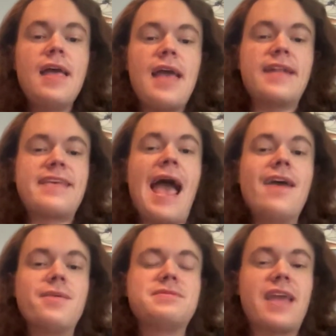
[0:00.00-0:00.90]
and
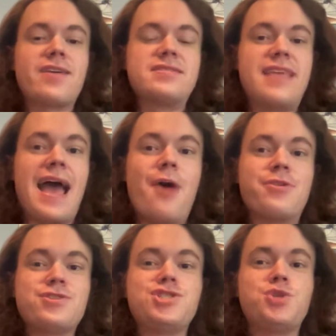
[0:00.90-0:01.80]
Callum stares down
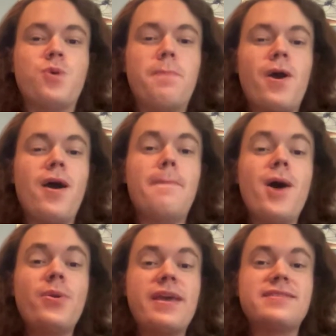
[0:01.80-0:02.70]
his two
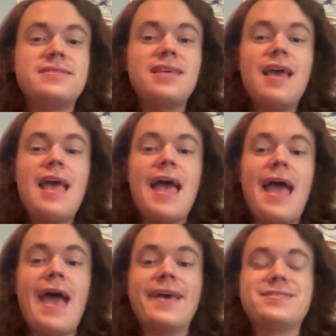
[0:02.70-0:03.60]
opponents
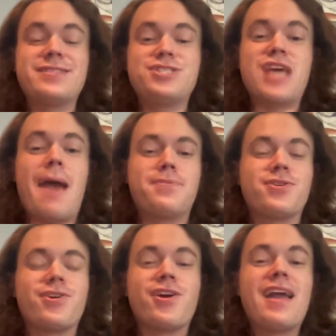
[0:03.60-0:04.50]
as the
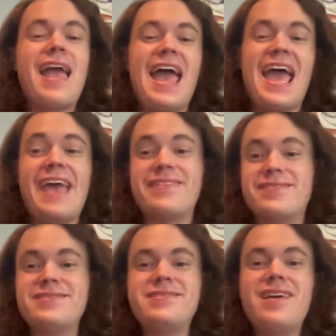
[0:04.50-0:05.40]
chapter
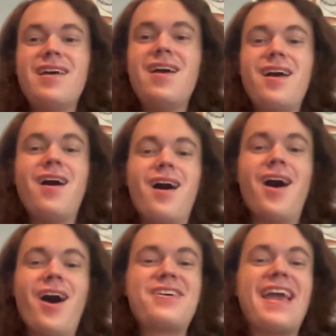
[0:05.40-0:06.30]
ends.
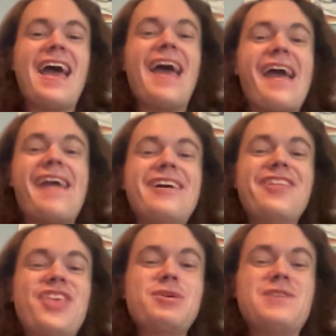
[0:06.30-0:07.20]
Okay,
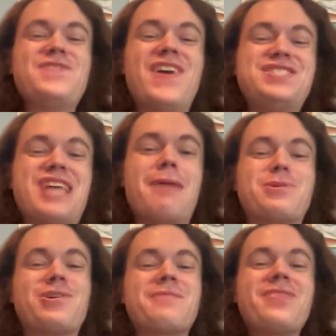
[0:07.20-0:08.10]
this was a fun
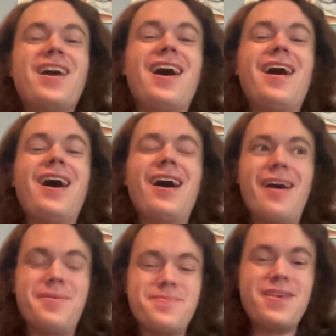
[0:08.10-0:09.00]
chapter.
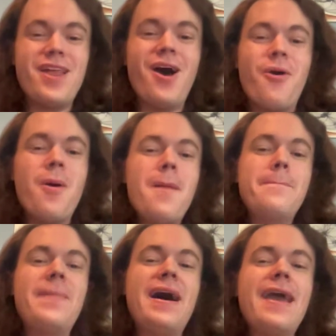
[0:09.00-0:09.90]

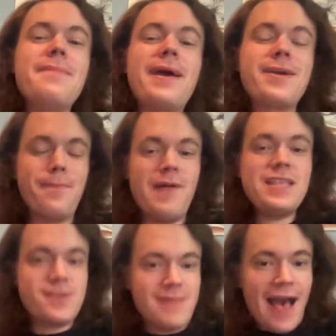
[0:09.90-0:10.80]
My
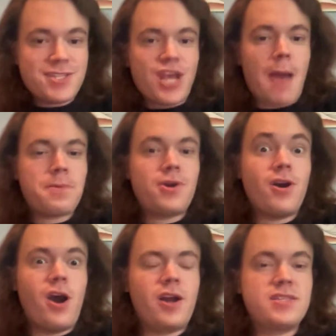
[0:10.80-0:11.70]
complaints from last chapter are